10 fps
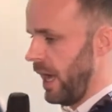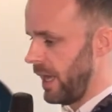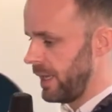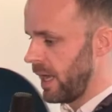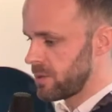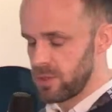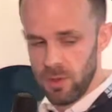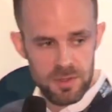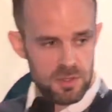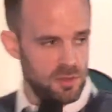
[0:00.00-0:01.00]
and as we
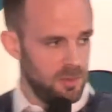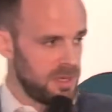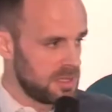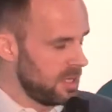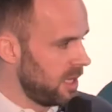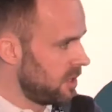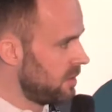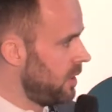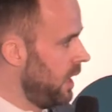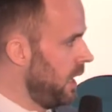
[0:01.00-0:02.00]
saw in Stuart's
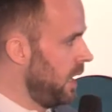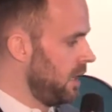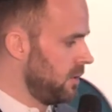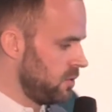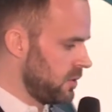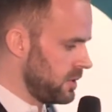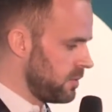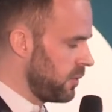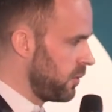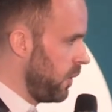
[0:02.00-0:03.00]
presentation uh, just
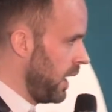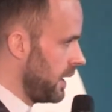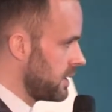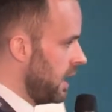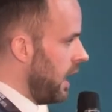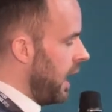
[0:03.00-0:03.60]
beforehand,